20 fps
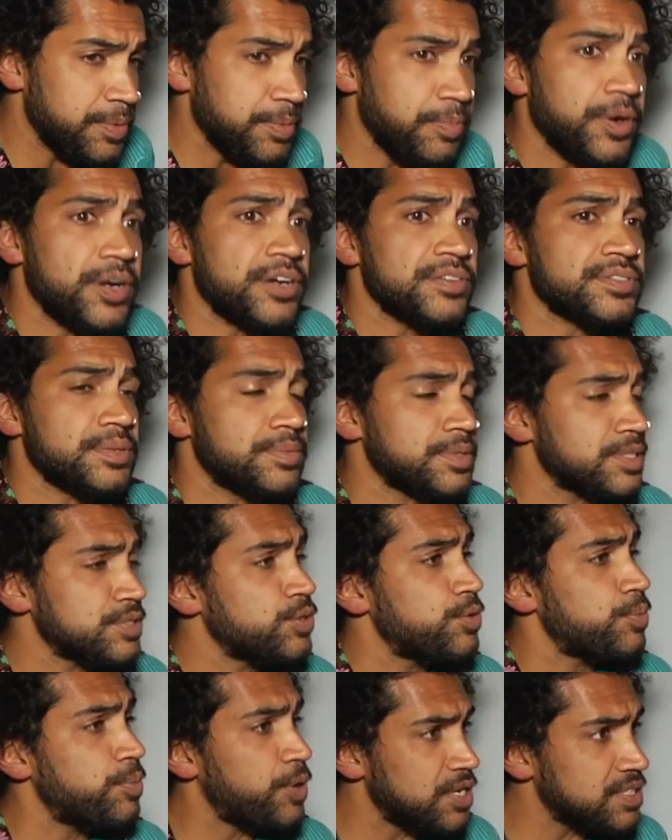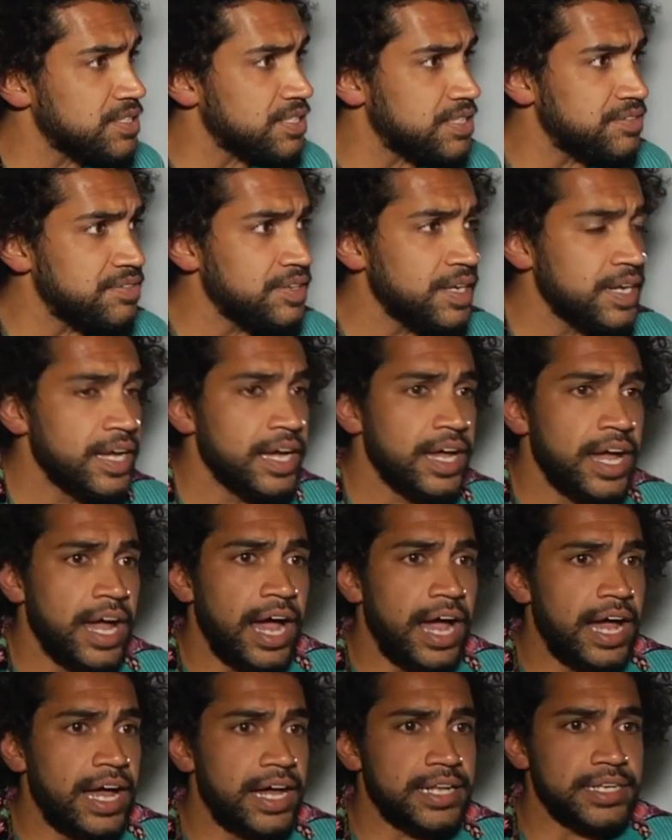to be part of something so positive.
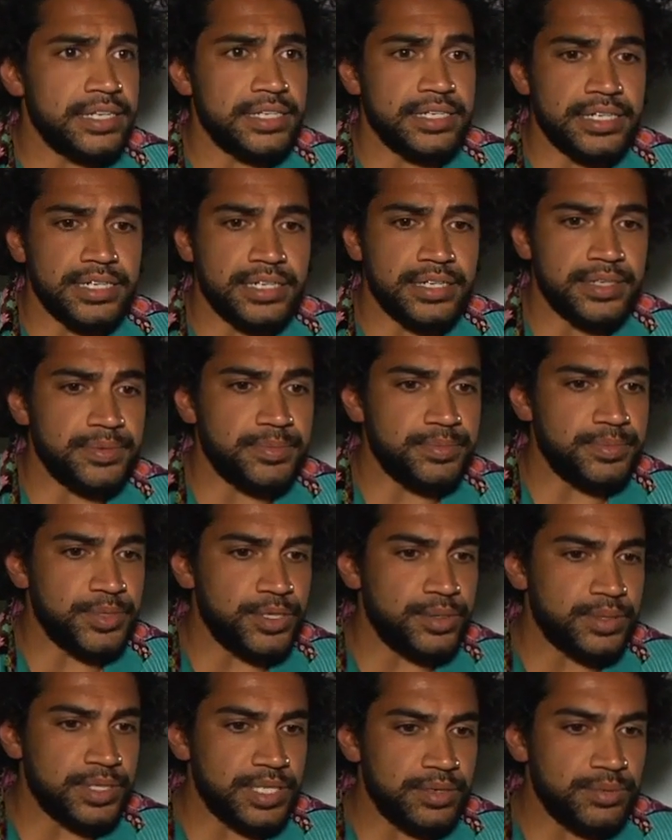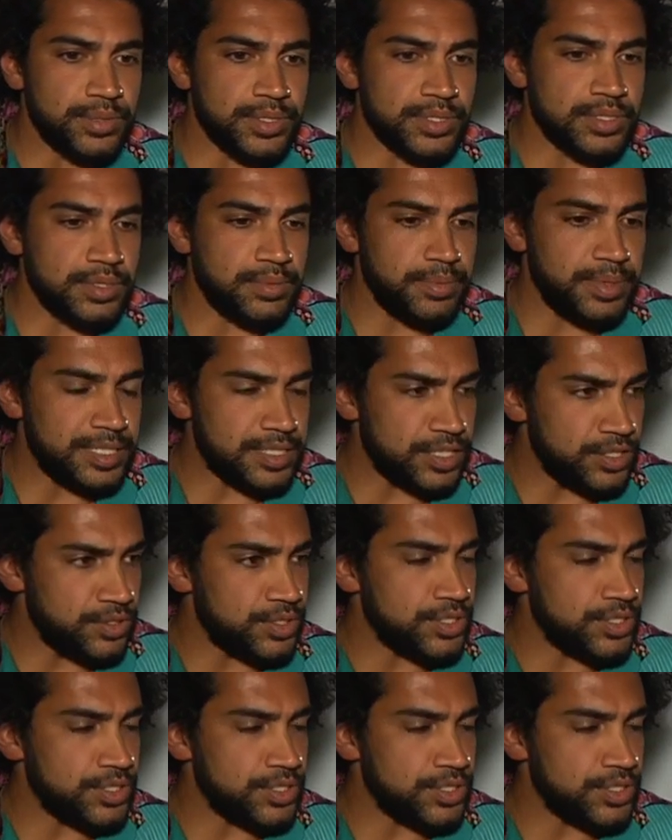And, you know, it was amazing.